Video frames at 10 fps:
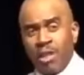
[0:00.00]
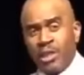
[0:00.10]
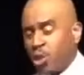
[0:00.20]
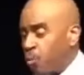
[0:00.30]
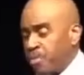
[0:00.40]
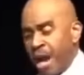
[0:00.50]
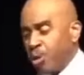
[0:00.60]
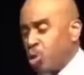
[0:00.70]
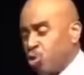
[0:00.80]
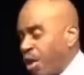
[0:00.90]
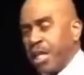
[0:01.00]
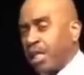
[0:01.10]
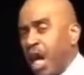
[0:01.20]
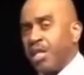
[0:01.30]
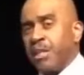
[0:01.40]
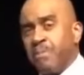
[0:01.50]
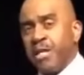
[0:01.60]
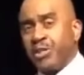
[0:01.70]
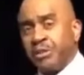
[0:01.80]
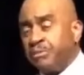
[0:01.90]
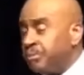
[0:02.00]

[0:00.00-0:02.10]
it's going to be a greater condemnation.